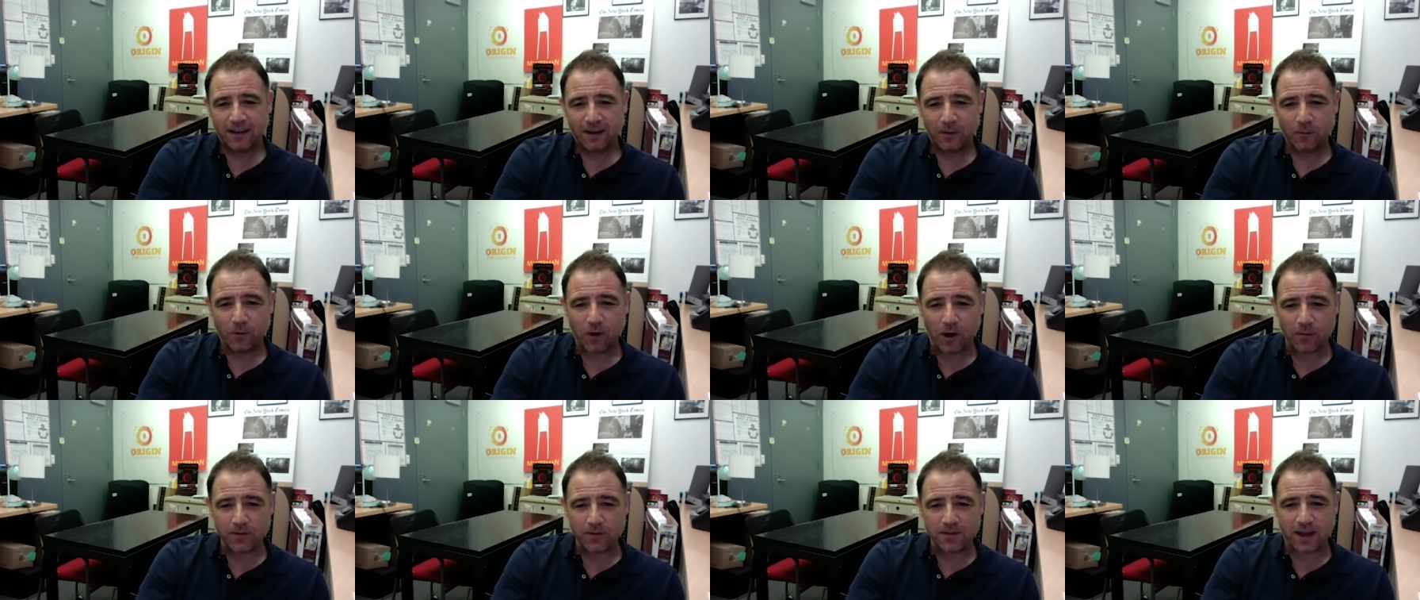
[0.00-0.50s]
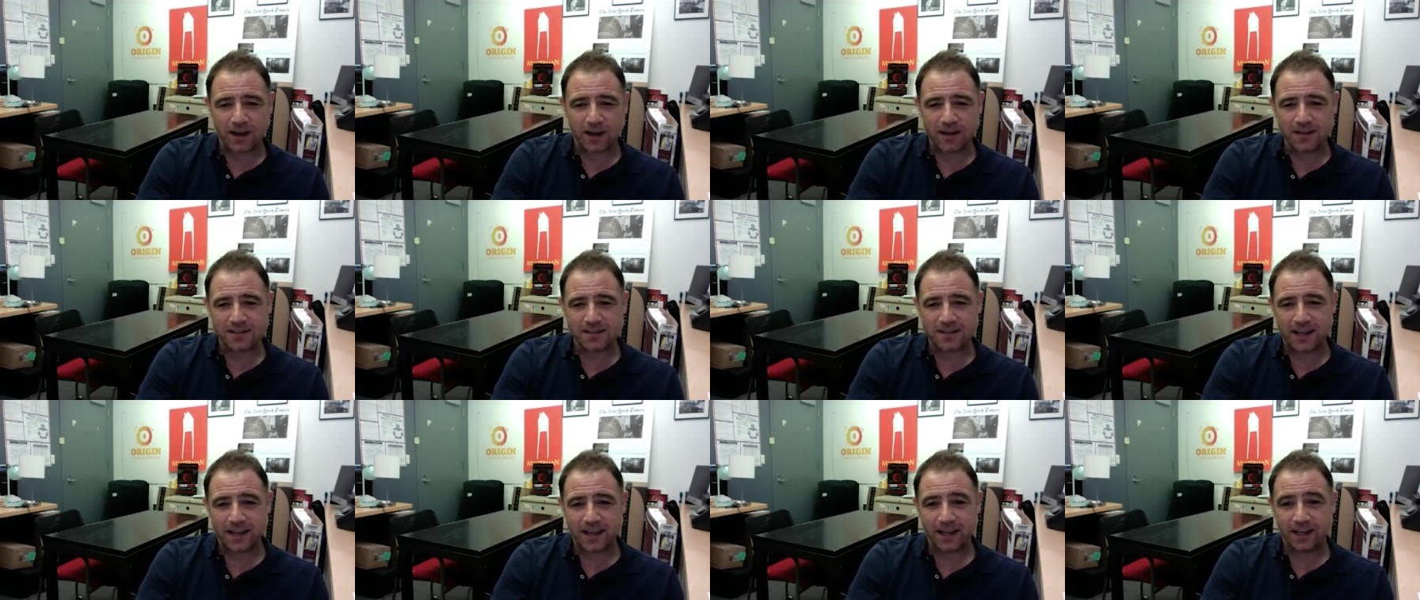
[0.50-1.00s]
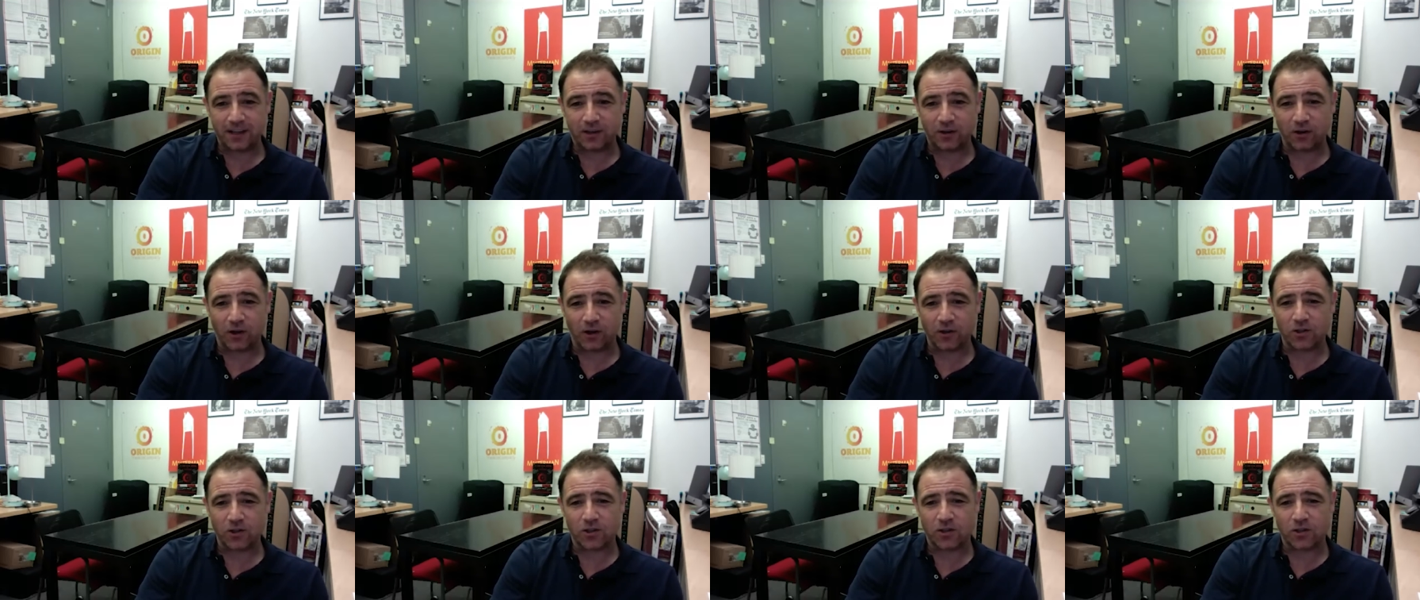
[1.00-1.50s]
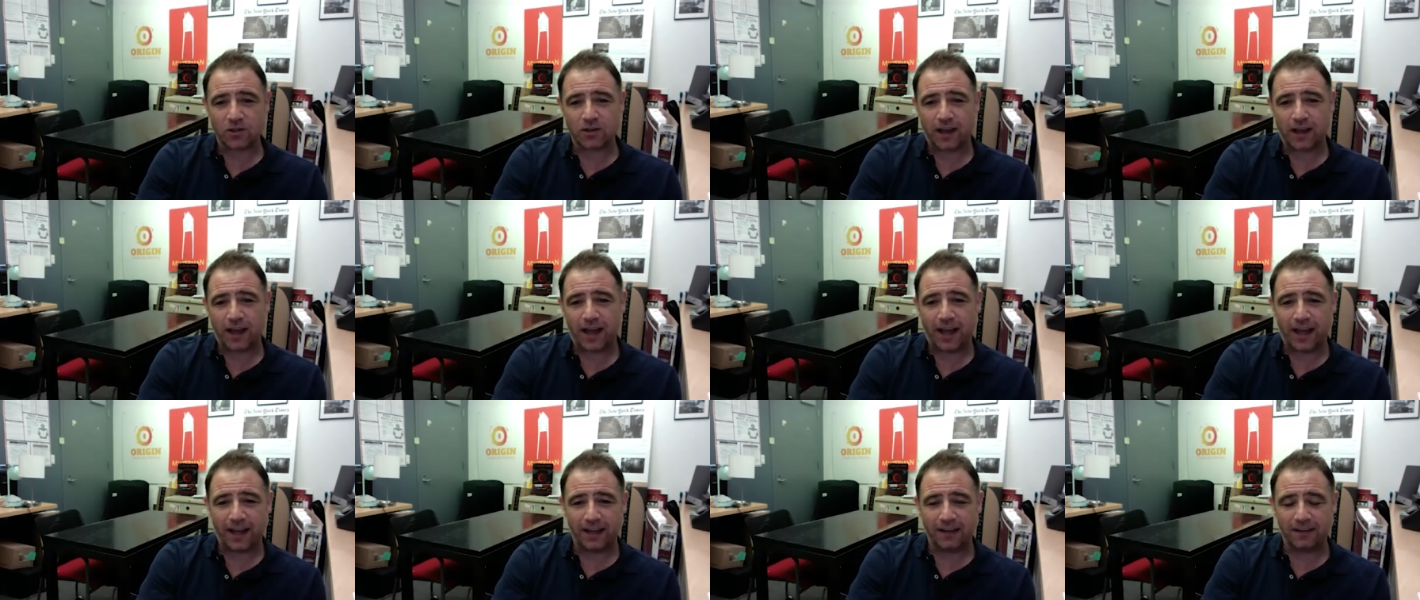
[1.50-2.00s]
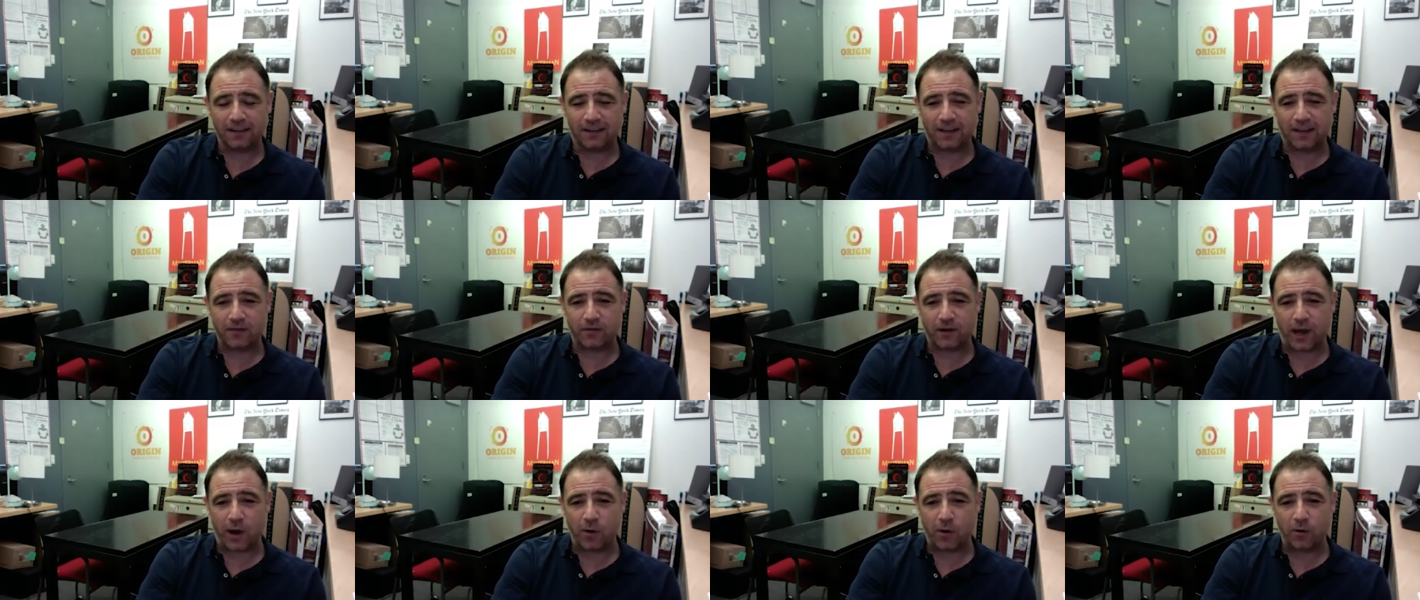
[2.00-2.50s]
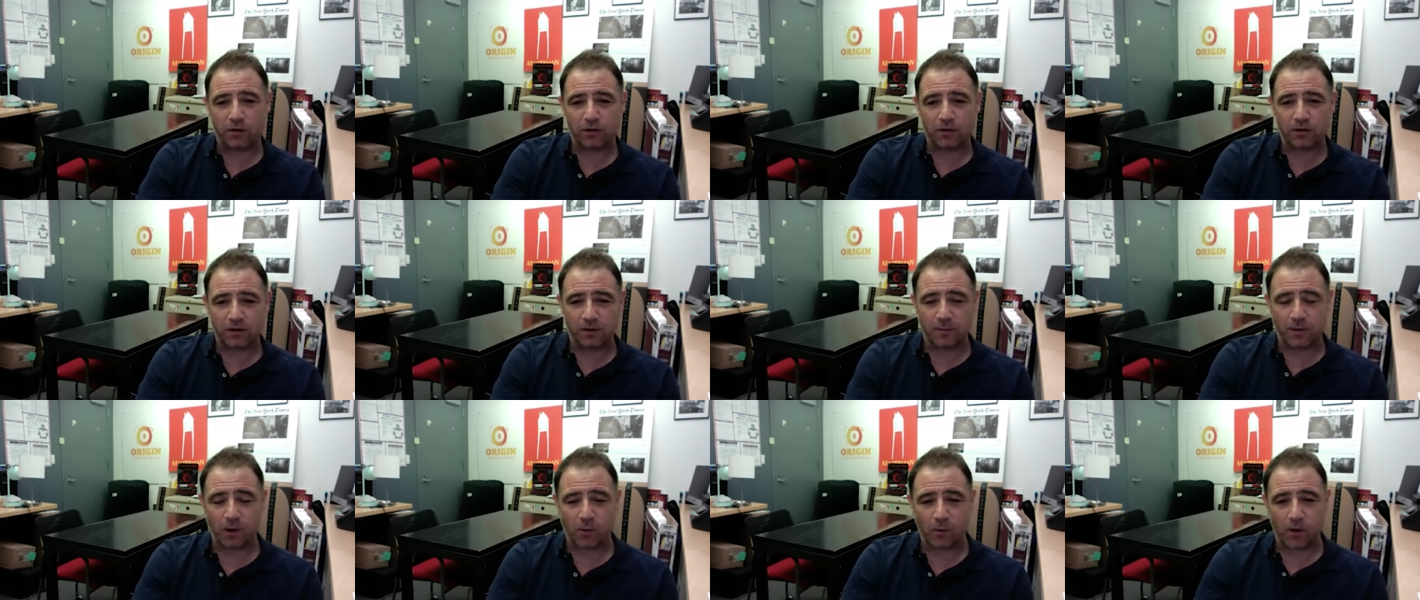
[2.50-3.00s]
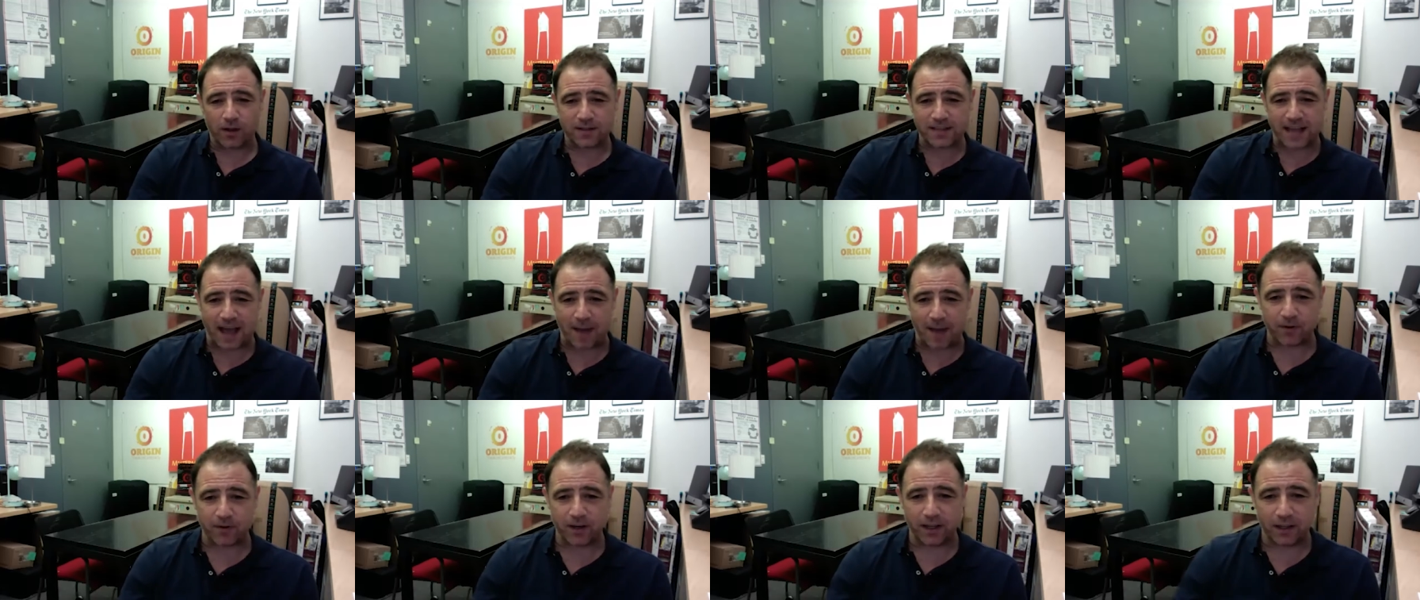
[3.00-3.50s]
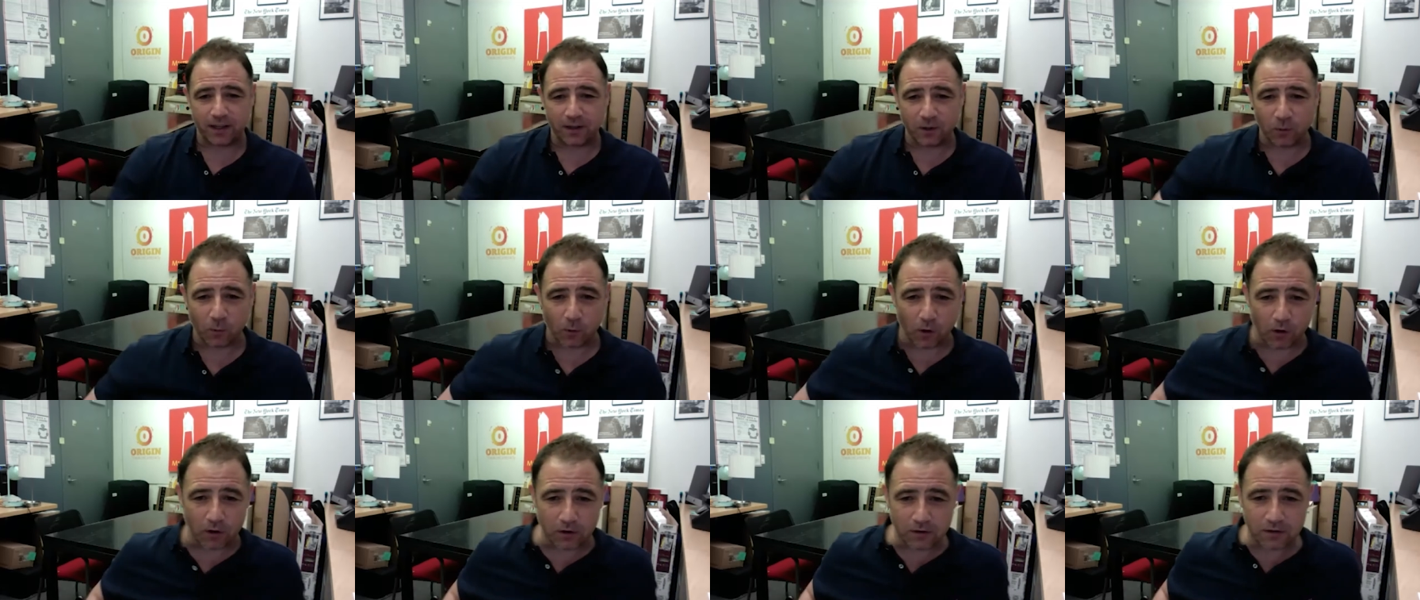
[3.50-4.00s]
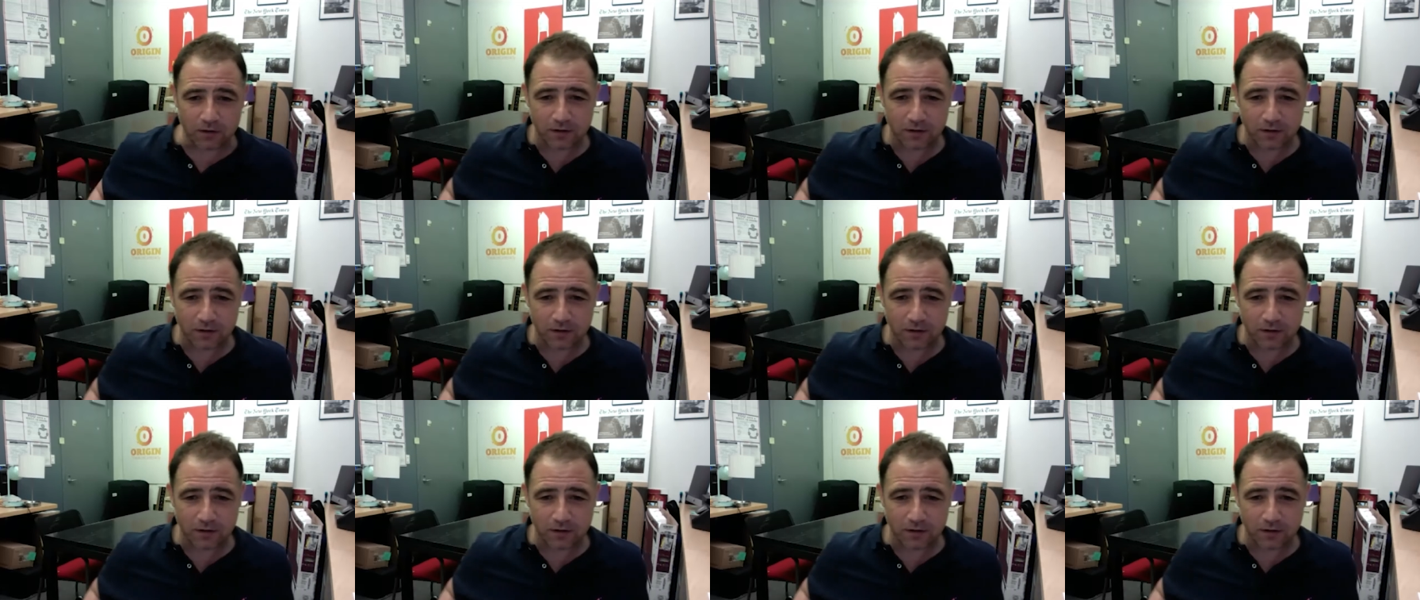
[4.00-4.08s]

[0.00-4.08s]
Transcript: We're always kind of staying in touch and giving out about what's happening in the world.